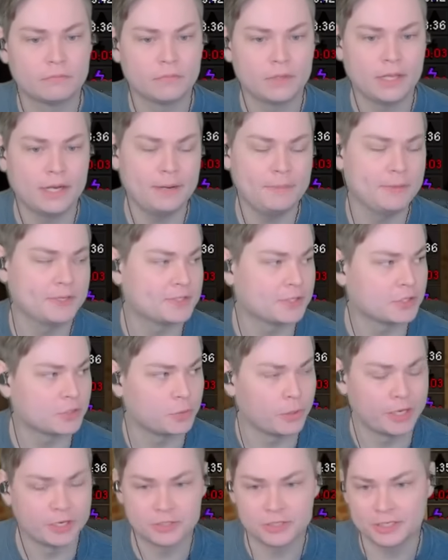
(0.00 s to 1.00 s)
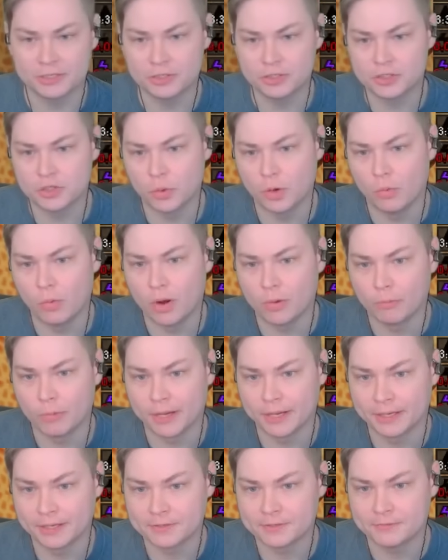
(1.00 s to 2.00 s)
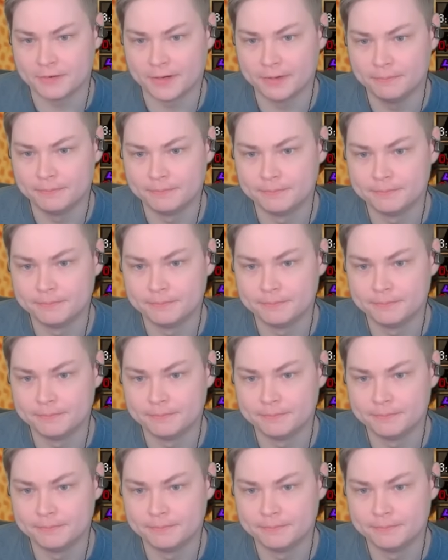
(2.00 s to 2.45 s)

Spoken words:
And I missed the switch. Let's just do a one-way. It's fine.